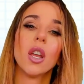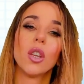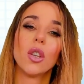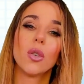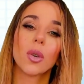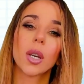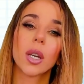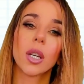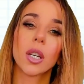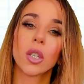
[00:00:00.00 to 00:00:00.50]

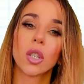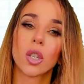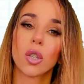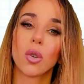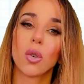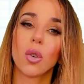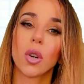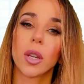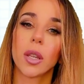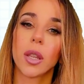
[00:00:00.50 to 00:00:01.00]
you can
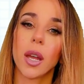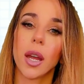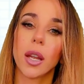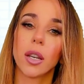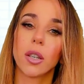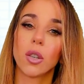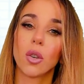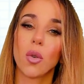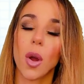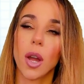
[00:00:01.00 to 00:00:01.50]
ensure
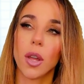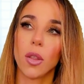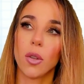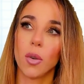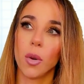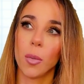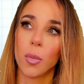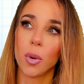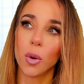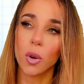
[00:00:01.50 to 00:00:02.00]
that you
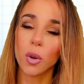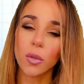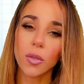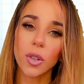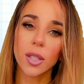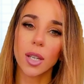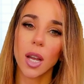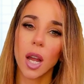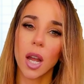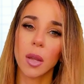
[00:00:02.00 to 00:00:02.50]
either improve
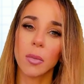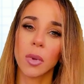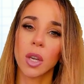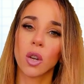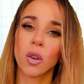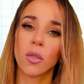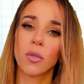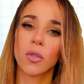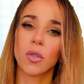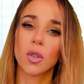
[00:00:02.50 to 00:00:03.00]
the
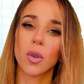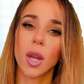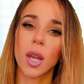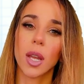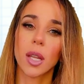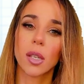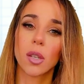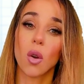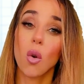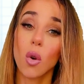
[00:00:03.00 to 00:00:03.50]
timing of your
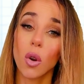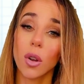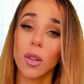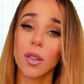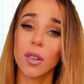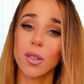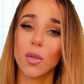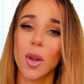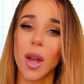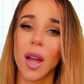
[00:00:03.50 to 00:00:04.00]
trades or
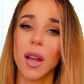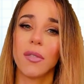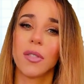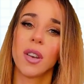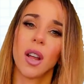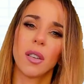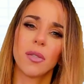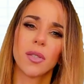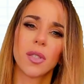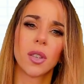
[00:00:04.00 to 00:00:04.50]
that you have
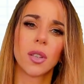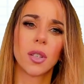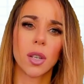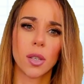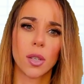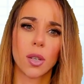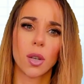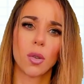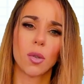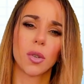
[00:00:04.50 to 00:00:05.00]
enough
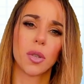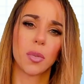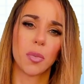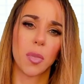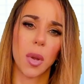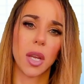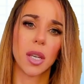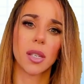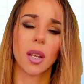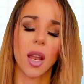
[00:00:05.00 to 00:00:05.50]
statistical
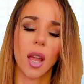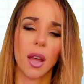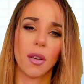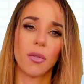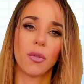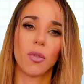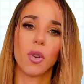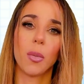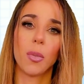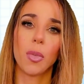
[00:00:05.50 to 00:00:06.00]
space
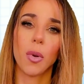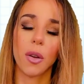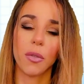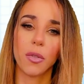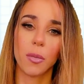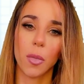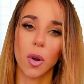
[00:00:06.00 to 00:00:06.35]
left for your profit